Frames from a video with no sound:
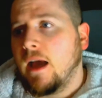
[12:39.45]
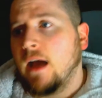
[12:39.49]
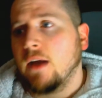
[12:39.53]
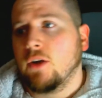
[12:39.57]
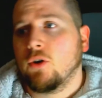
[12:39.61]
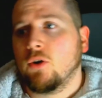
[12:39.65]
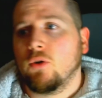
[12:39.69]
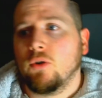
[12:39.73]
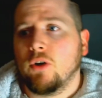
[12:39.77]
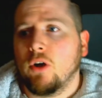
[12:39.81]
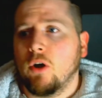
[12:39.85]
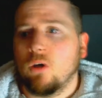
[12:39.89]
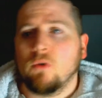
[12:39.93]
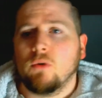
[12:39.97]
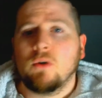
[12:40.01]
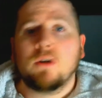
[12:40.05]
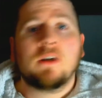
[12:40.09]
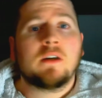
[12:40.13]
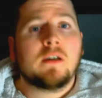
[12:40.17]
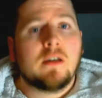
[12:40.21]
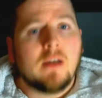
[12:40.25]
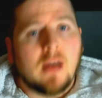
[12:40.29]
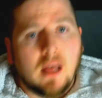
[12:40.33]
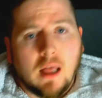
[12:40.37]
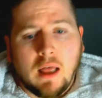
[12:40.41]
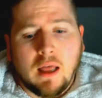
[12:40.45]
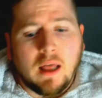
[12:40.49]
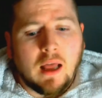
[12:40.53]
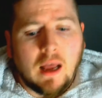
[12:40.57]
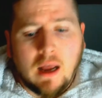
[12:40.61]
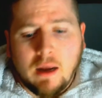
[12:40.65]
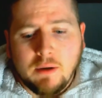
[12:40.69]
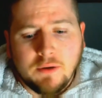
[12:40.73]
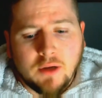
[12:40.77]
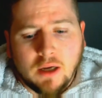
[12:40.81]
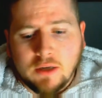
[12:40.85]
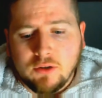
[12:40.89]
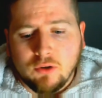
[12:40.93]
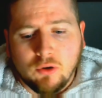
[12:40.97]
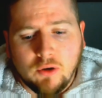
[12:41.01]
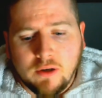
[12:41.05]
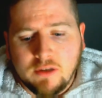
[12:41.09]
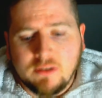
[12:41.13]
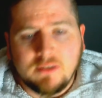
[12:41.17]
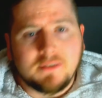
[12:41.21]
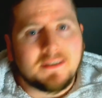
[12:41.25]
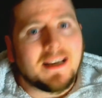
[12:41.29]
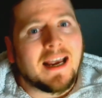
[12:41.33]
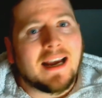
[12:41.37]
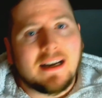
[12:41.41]
I don't know. I don't
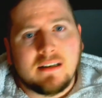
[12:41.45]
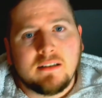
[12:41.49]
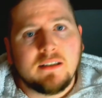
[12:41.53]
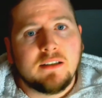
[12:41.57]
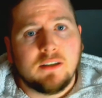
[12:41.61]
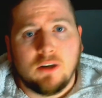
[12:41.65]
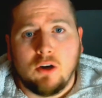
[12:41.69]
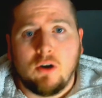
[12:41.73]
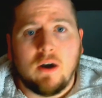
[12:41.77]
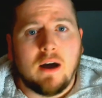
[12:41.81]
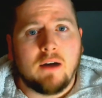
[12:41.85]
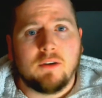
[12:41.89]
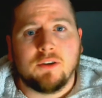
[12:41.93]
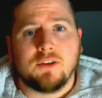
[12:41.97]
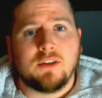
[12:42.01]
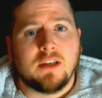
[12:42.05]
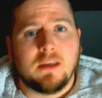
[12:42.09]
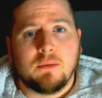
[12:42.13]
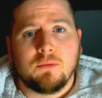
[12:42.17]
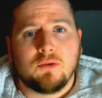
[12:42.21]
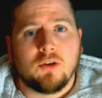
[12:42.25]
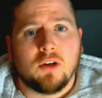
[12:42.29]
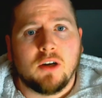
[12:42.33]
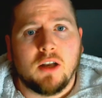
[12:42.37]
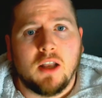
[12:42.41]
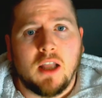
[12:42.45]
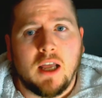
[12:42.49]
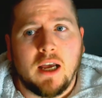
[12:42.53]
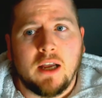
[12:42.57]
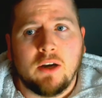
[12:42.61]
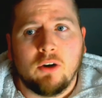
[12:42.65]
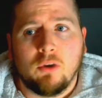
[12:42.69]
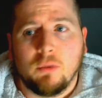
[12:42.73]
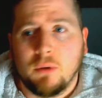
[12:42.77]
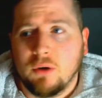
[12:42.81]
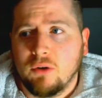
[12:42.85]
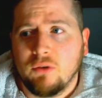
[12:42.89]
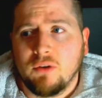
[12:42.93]
exactly know how the team's going to line up.